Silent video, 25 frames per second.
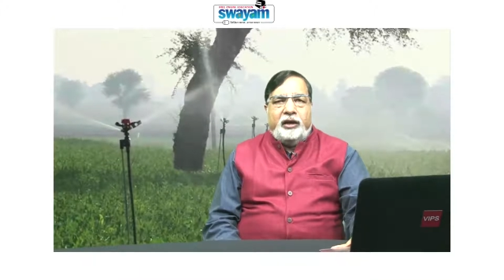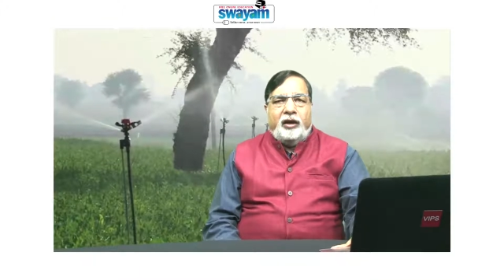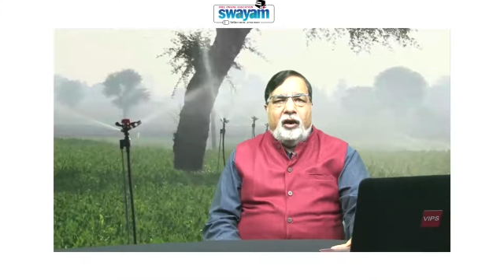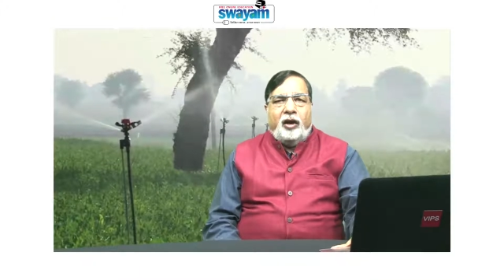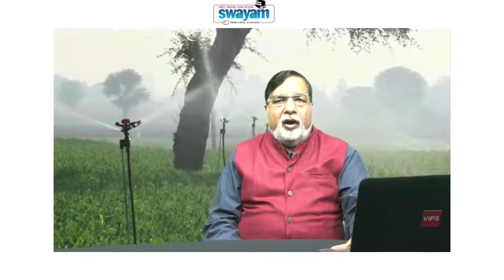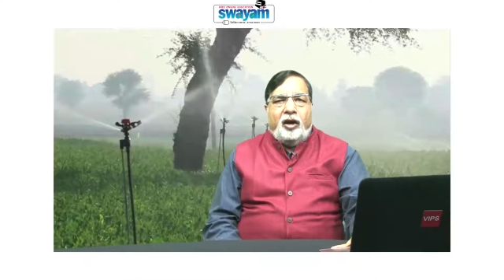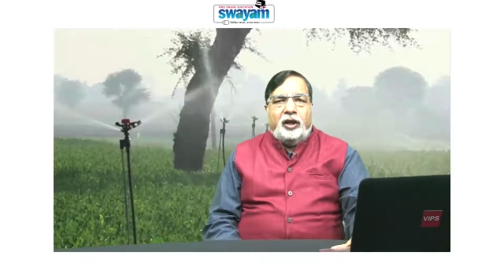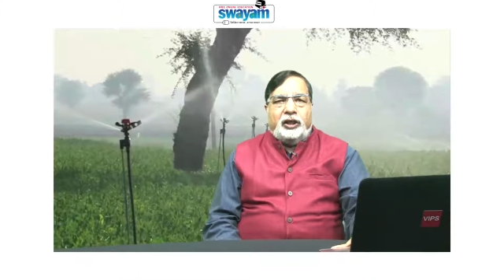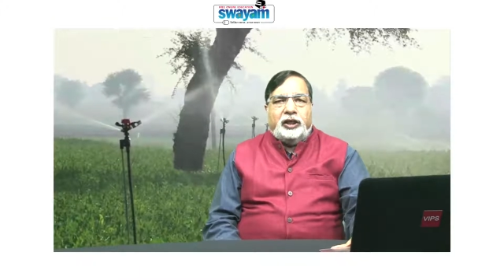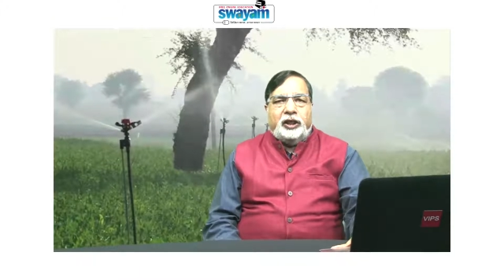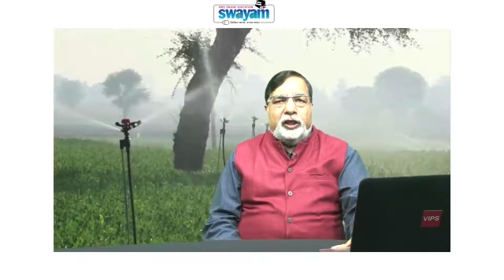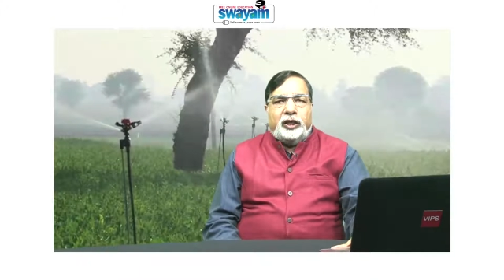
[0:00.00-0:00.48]

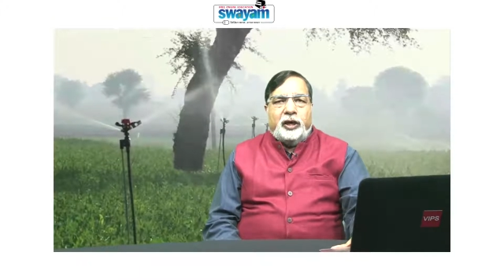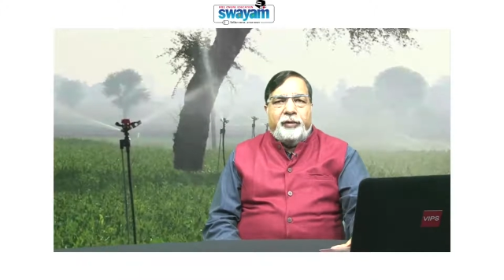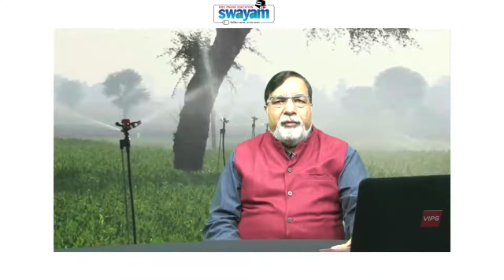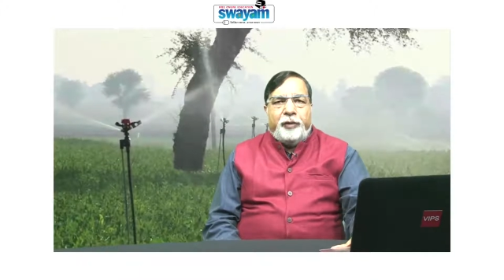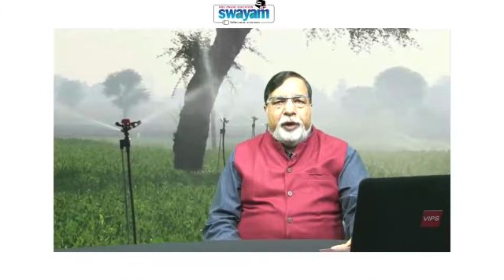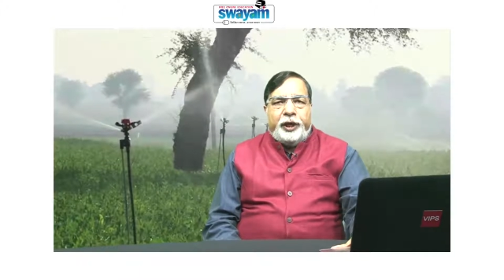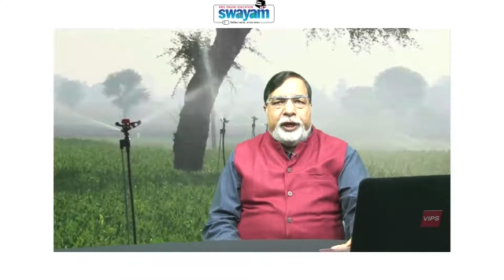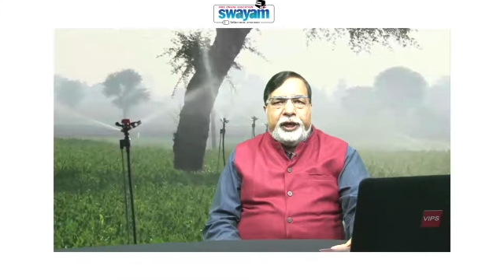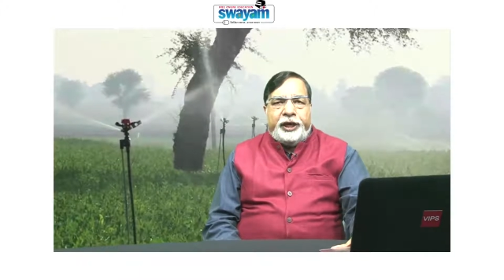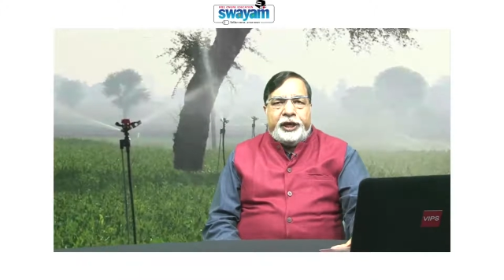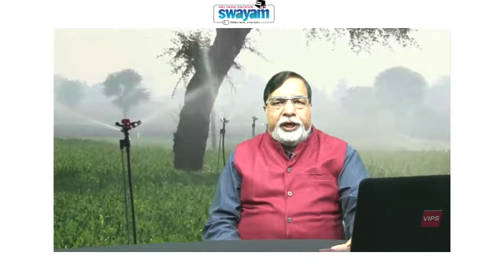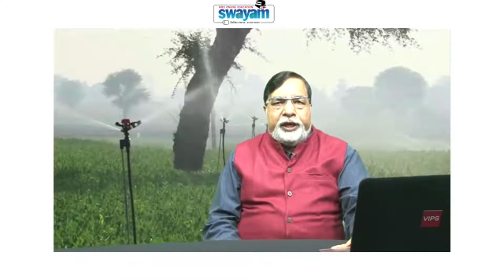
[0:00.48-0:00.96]
or the
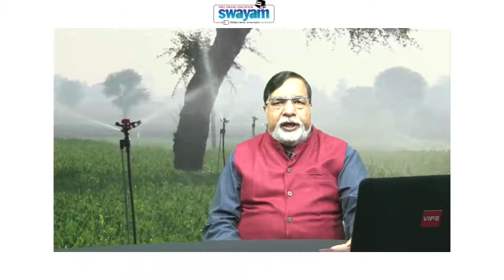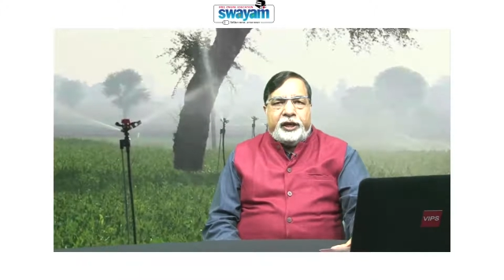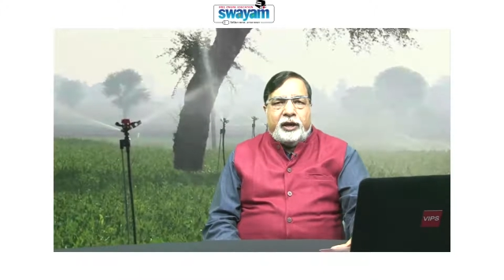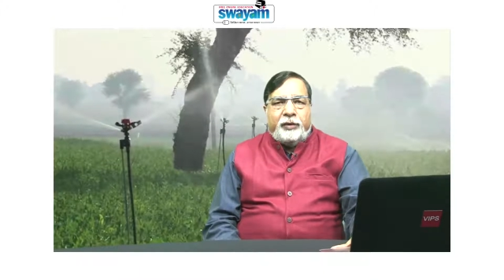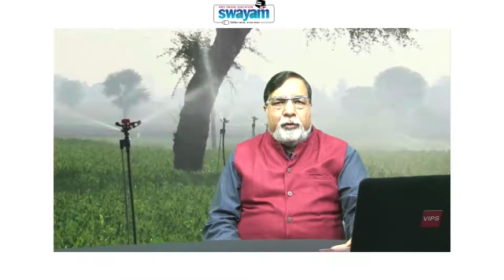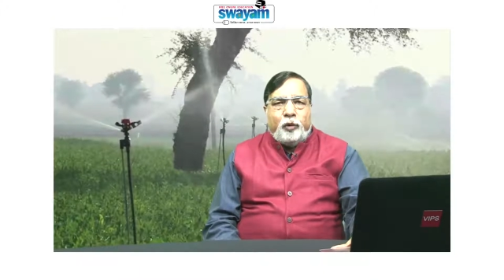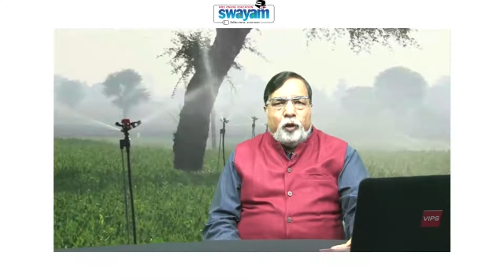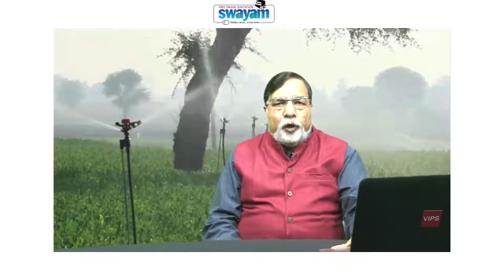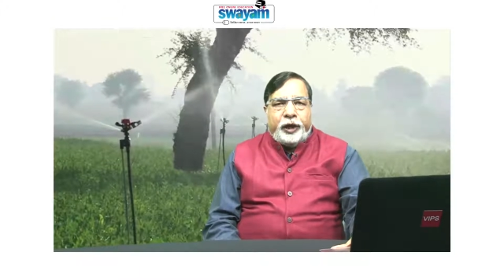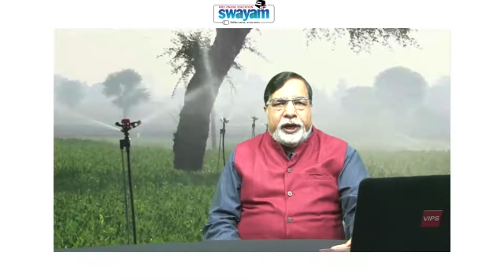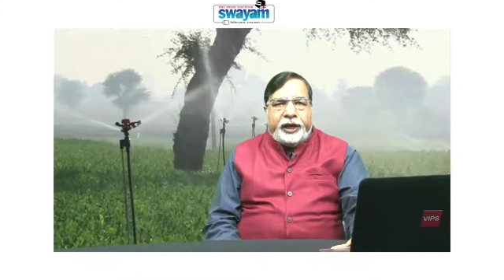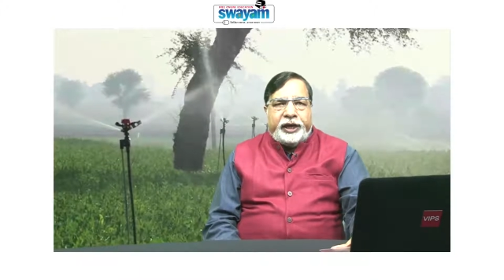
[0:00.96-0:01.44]
community
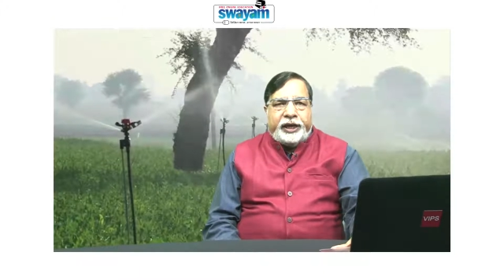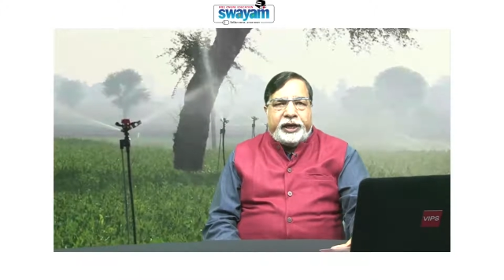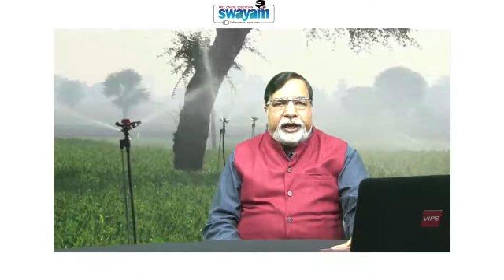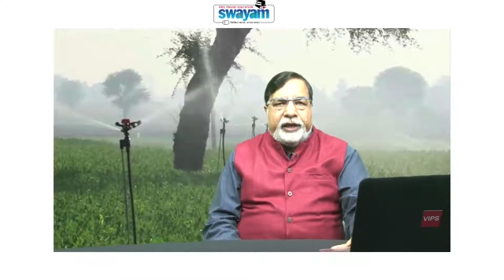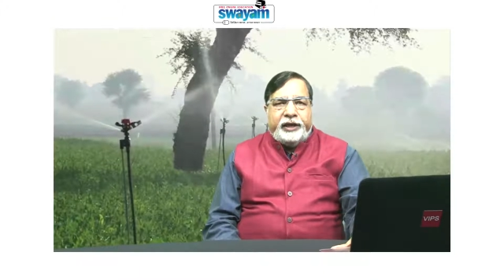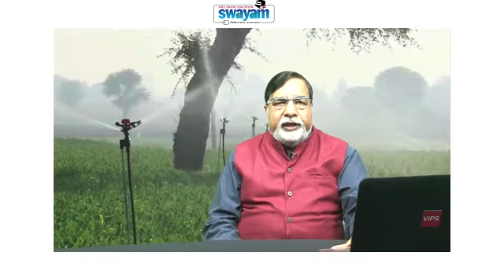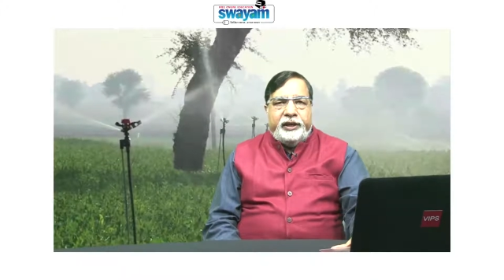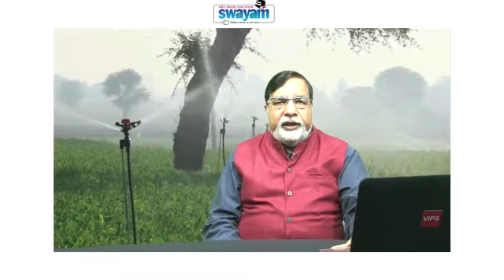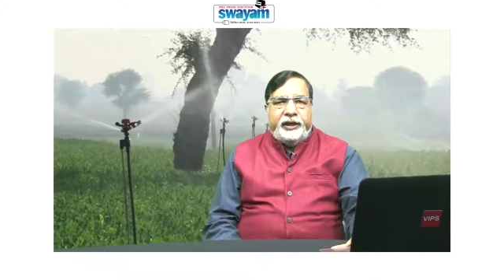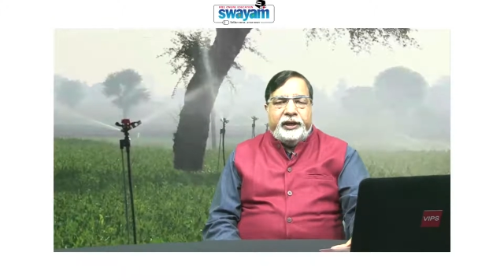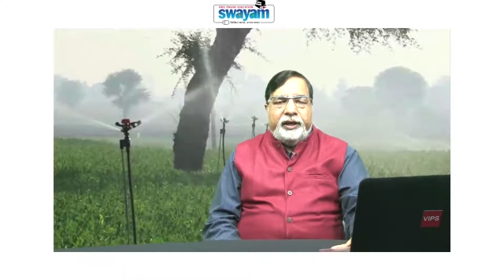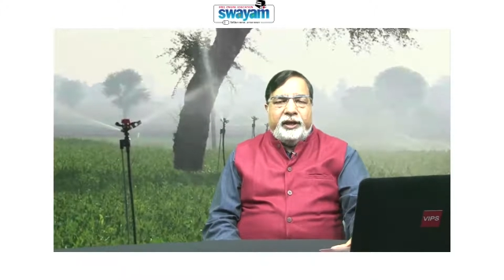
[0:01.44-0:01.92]

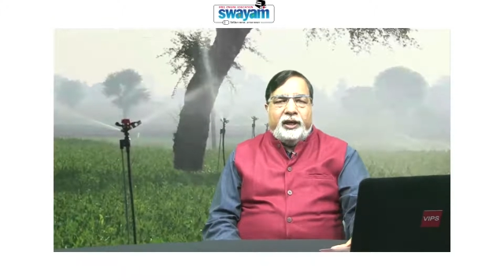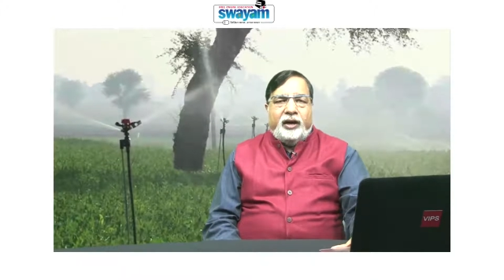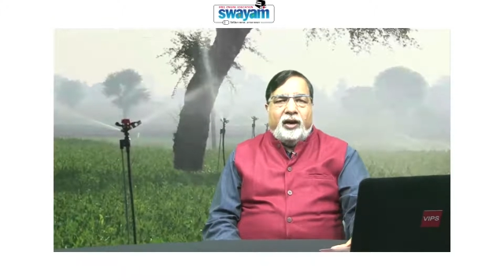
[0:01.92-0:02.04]
commodity,